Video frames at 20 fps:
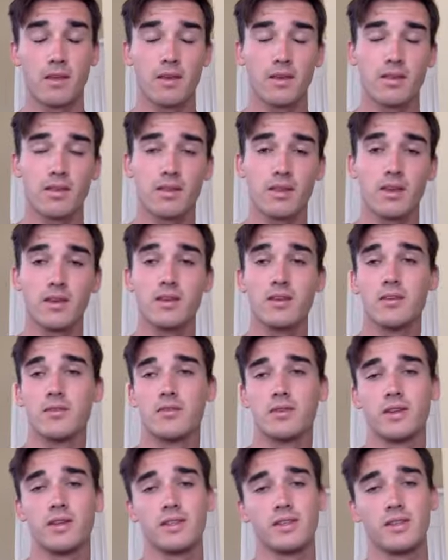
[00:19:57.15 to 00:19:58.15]
Thank you,
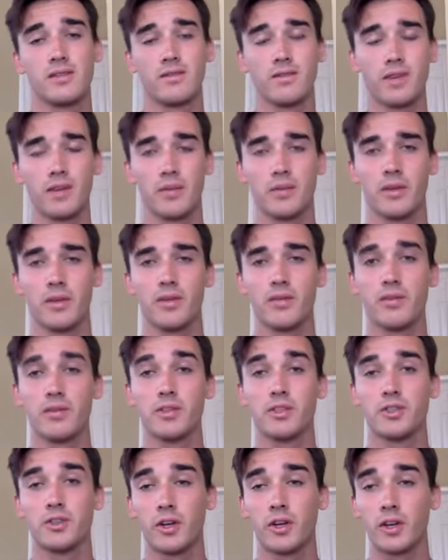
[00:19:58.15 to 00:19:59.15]
friends and family, for
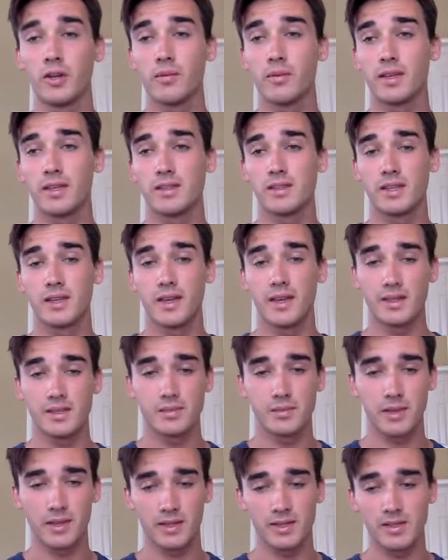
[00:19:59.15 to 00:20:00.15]
joining me in
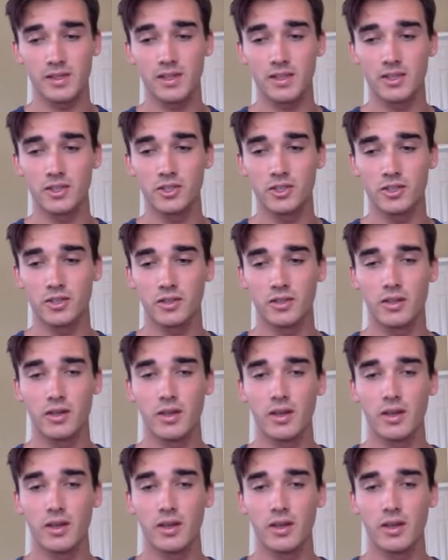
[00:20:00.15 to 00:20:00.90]
today's meditation.